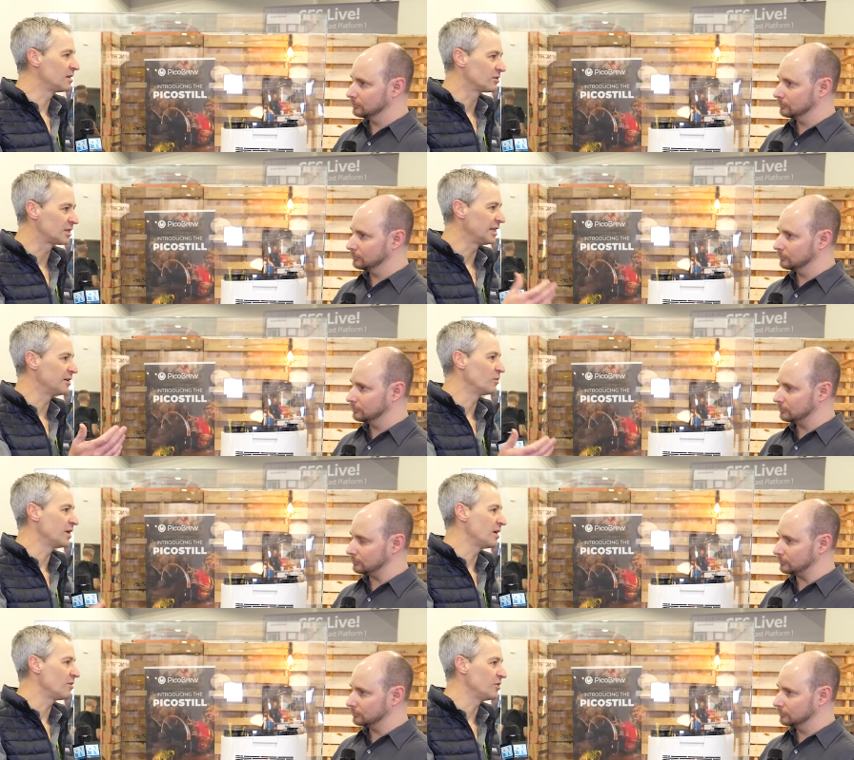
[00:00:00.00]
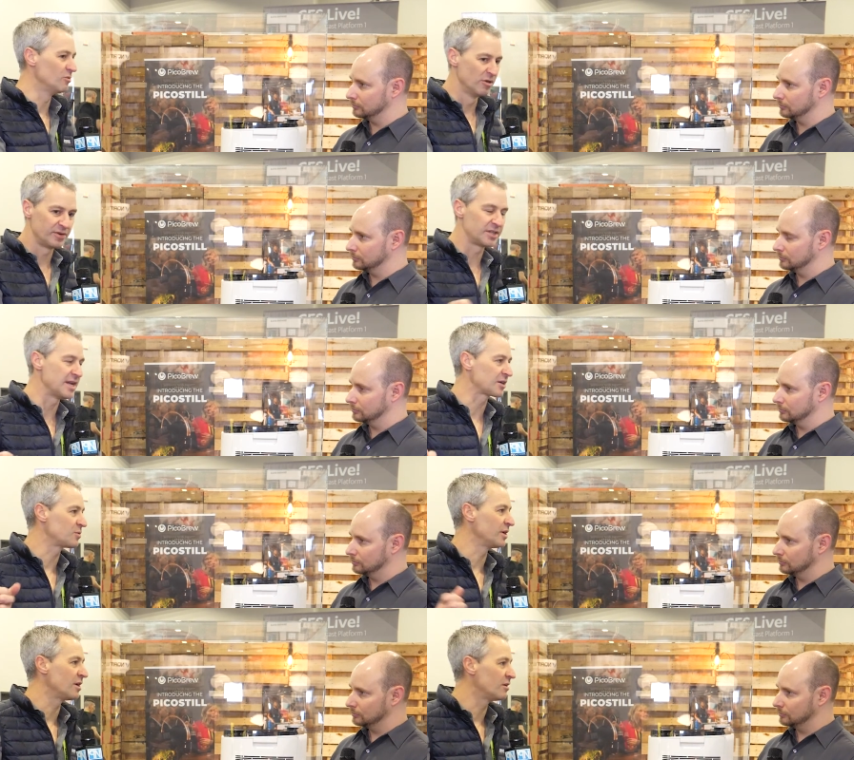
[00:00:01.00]
Speaker 1: and it'll clean a window, and you move it to the next
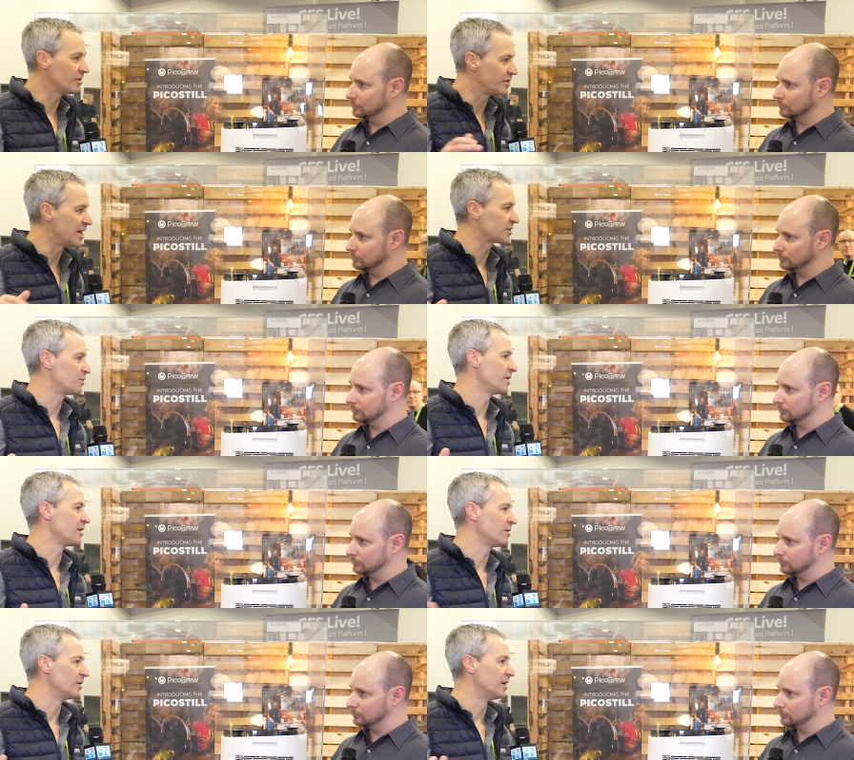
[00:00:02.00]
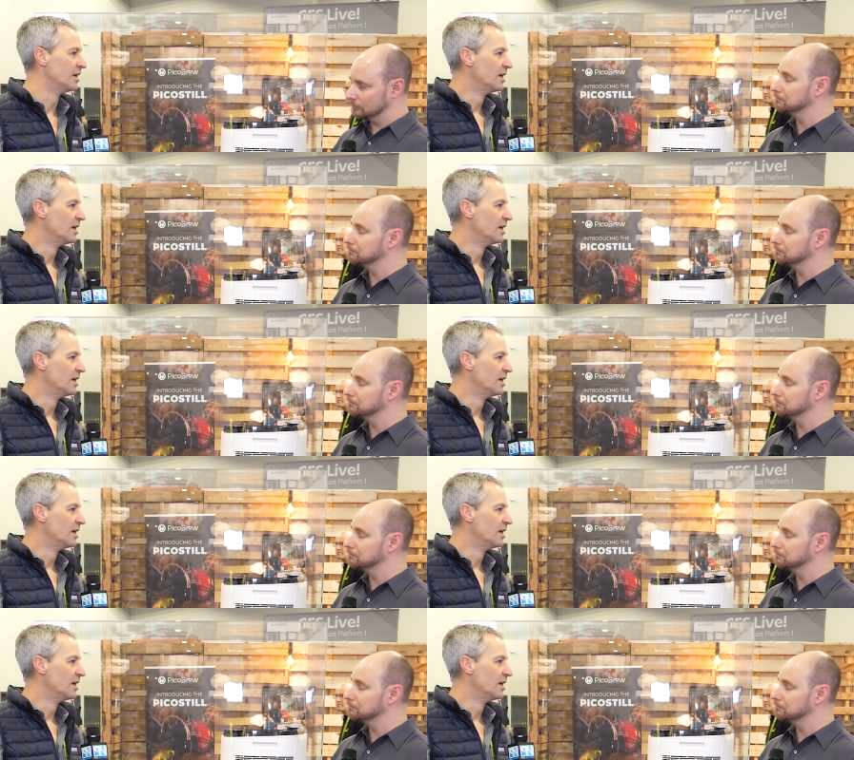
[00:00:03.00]
window and the next window, and,